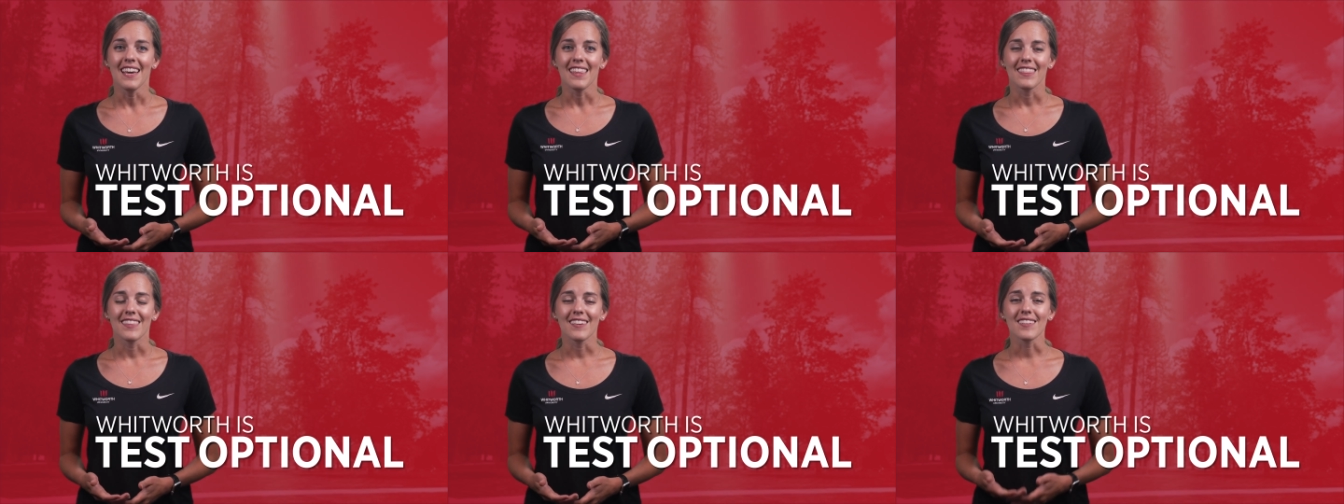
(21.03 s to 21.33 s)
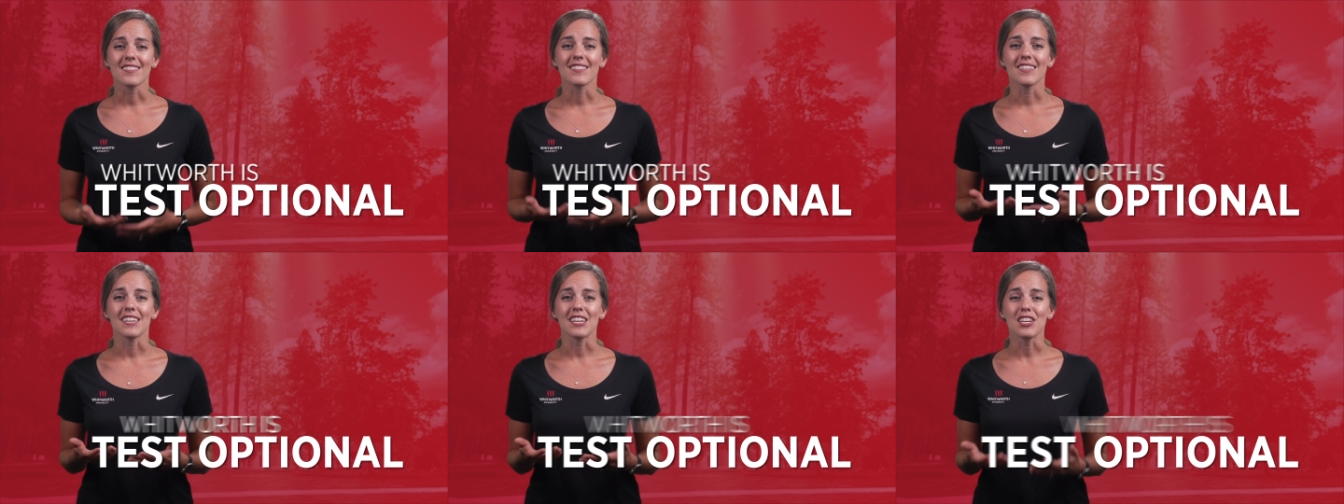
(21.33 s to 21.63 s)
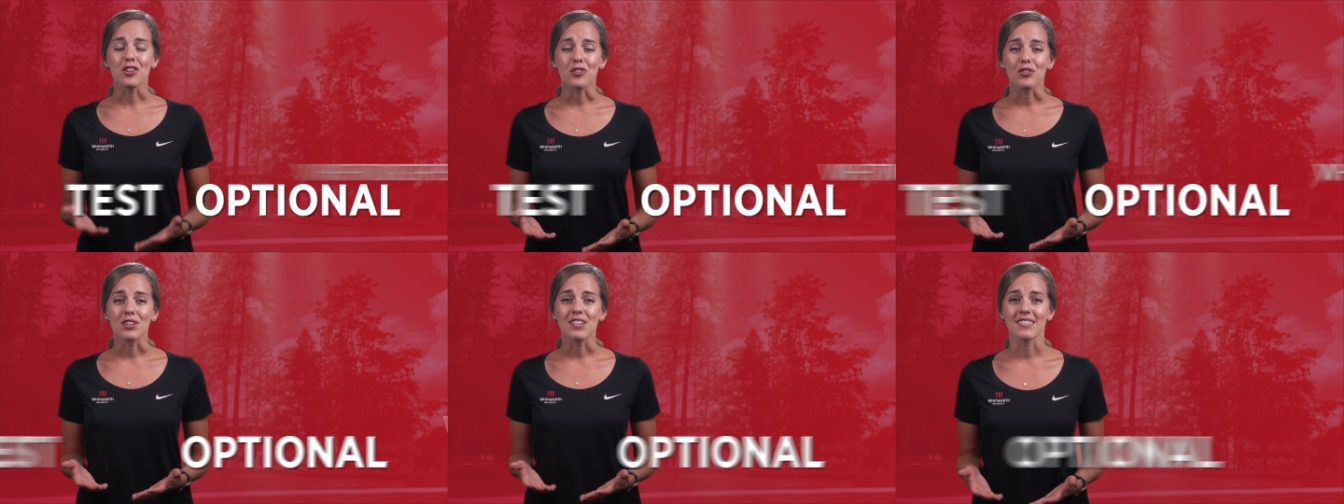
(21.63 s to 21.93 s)
This
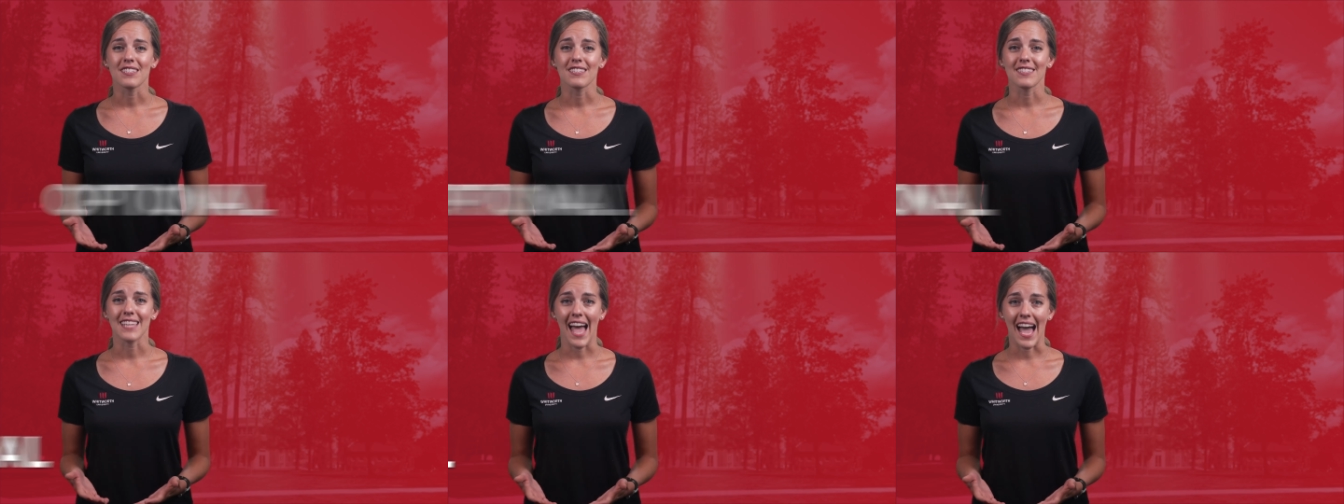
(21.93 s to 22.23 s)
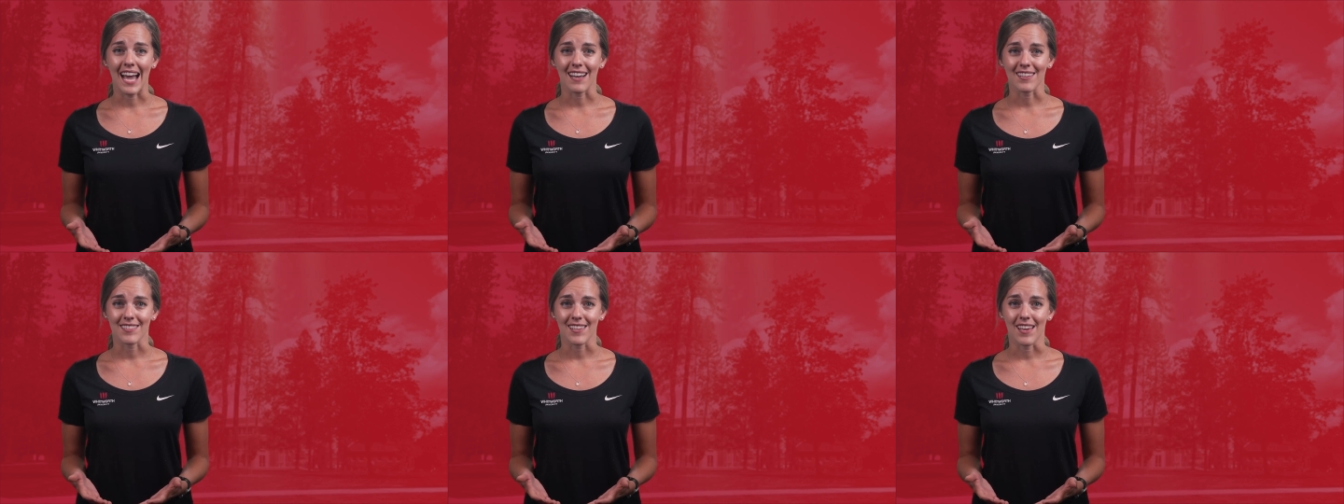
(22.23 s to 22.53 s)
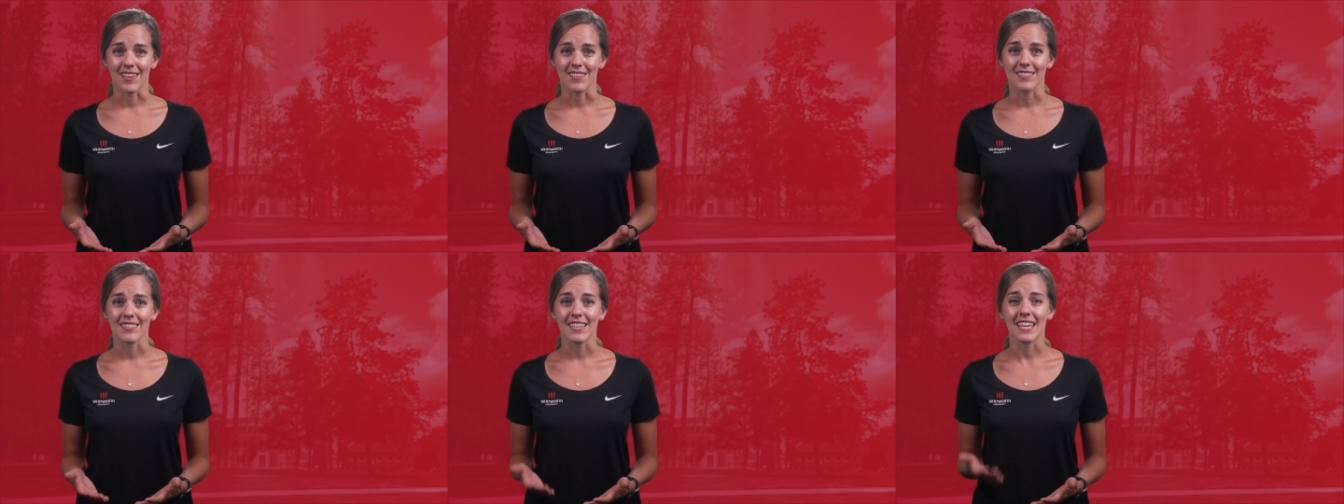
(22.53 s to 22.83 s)
increases
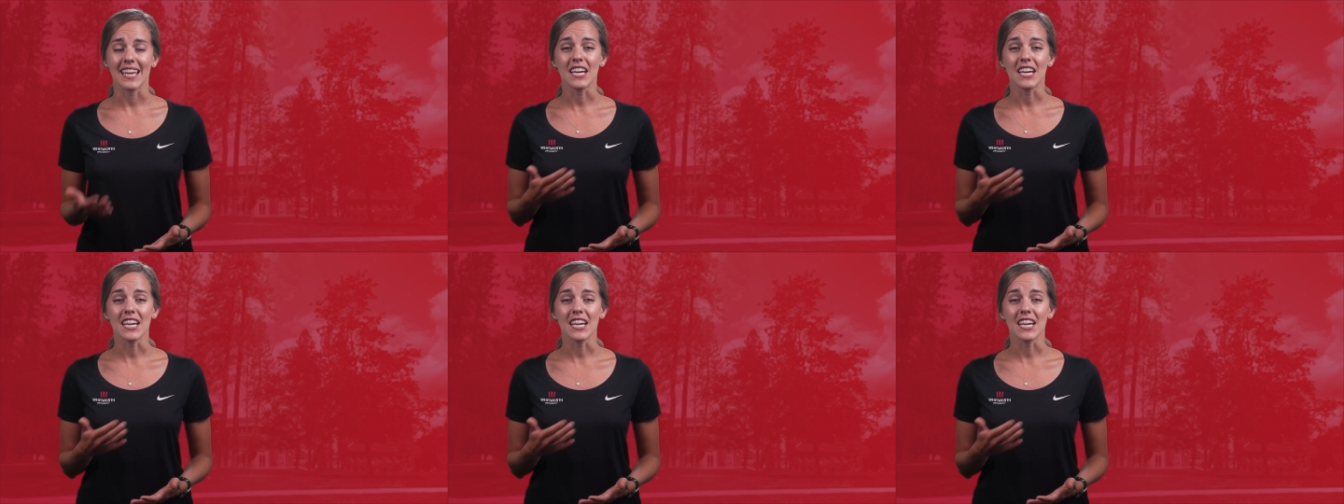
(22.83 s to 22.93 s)
access